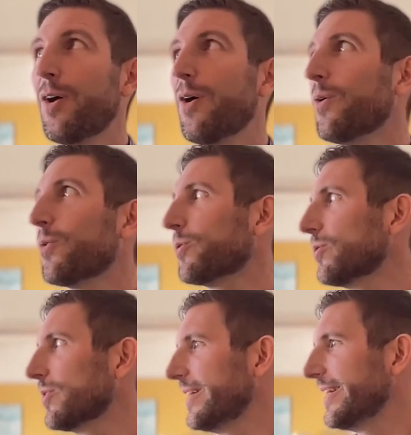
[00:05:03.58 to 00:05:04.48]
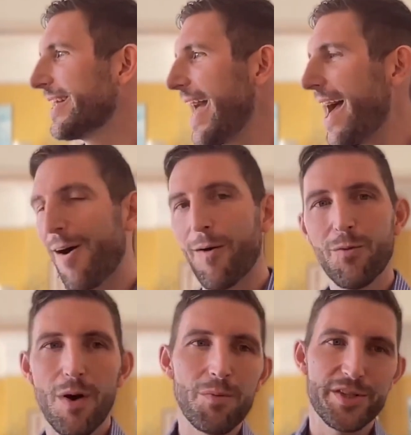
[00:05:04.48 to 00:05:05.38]
holy cow,
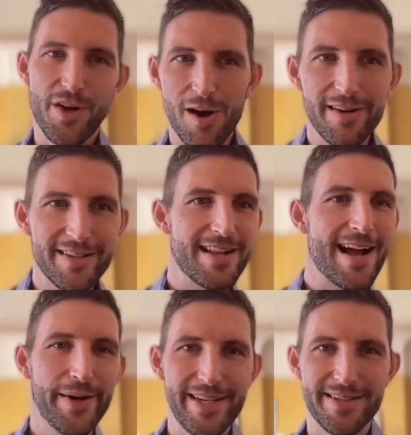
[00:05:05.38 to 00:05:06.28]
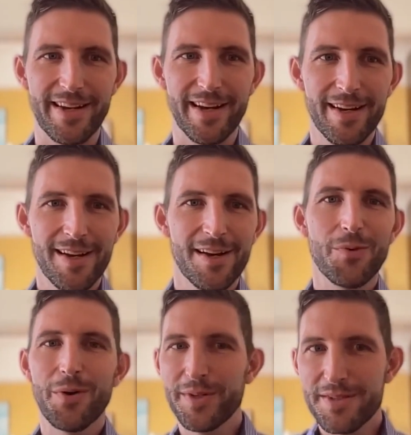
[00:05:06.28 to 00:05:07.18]
what was hard is now easy.
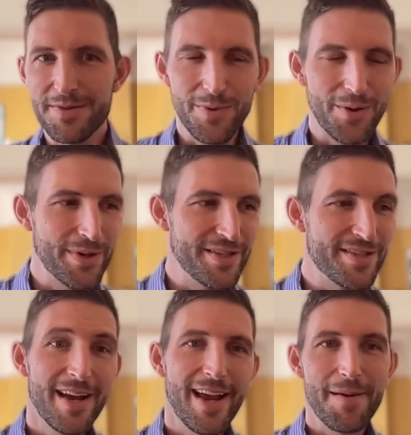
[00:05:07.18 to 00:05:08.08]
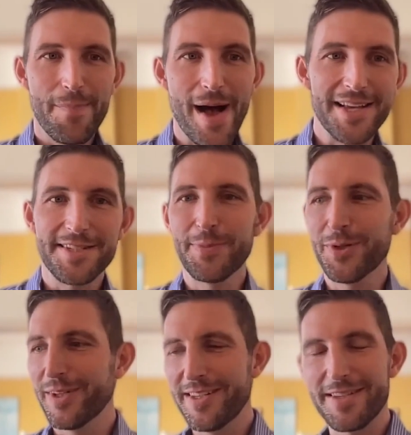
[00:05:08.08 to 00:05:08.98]
What was
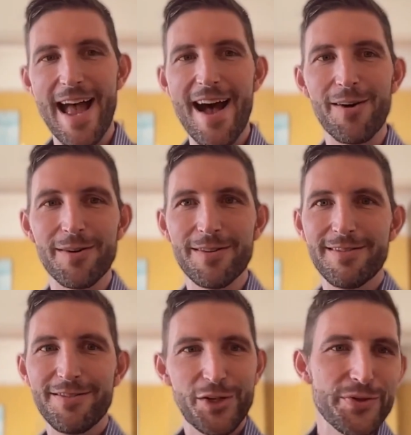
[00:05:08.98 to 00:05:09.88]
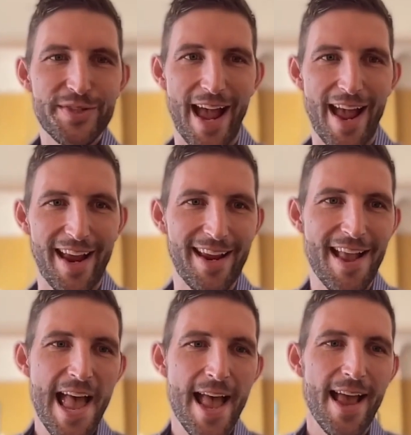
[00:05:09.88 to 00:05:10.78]
impossible is now Tuesday.
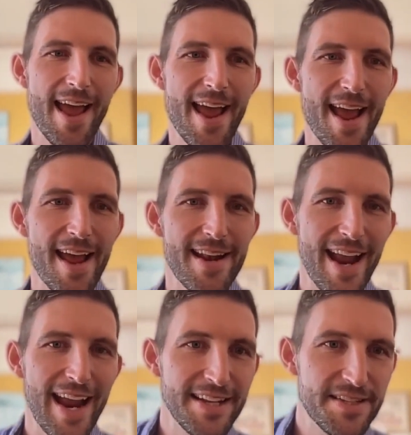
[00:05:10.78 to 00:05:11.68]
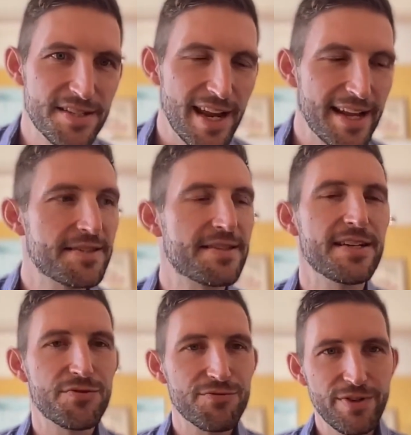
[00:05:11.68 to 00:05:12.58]
And it's
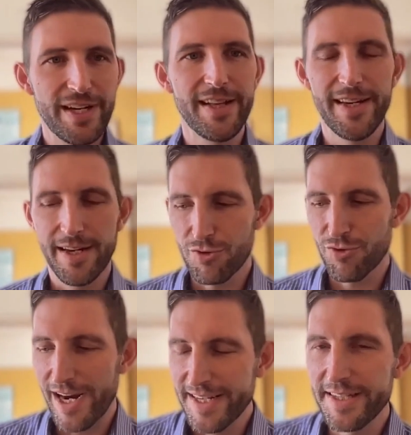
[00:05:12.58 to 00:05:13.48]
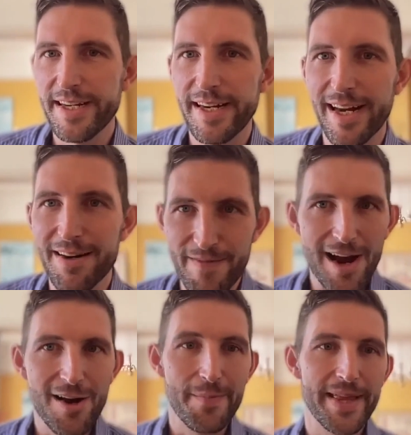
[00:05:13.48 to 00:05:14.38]
this really crazy
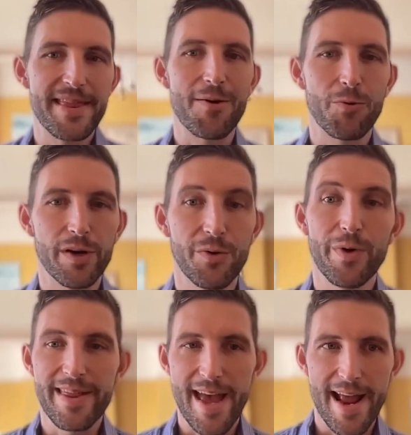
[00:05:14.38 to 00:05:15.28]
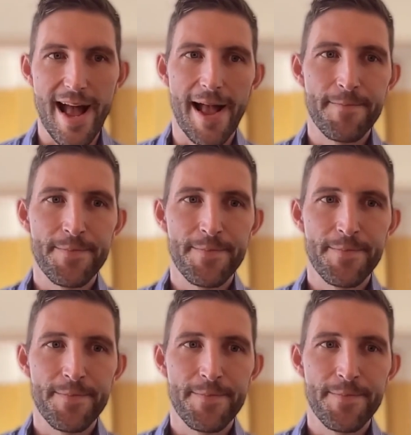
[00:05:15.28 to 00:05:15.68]
environment that we're in with AI.